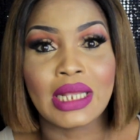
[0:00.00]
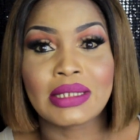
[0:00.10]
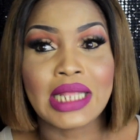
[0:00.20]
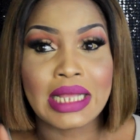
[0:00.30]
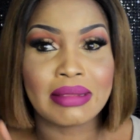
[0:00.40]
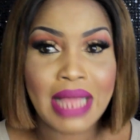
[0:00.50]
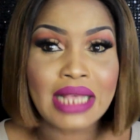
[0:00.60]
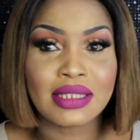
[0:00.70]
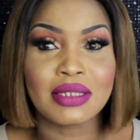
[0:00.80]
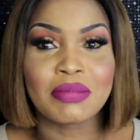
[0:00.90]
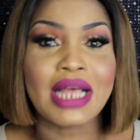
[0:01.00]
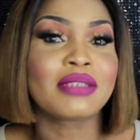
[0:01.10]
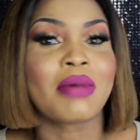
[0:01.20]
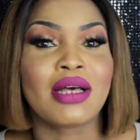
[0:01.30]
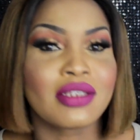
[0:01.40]
I was like,
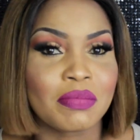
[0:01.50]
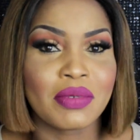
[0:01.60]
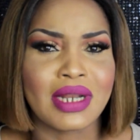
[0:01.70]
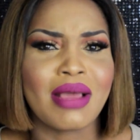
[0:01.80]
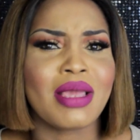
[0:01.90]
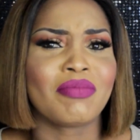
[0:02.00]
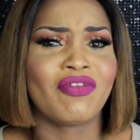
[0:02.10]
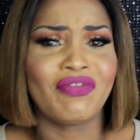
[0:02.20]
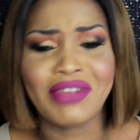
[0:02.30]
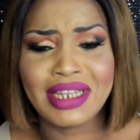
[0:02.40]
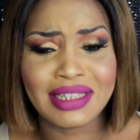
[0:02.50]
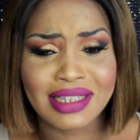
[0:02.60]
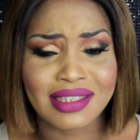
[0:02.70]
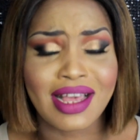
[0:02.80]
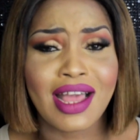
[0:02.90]
that's my husband. I am feeling
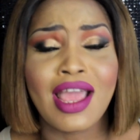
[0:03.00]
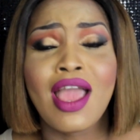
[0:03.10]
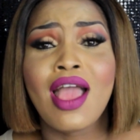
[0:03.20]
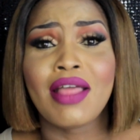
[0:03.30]
this guy.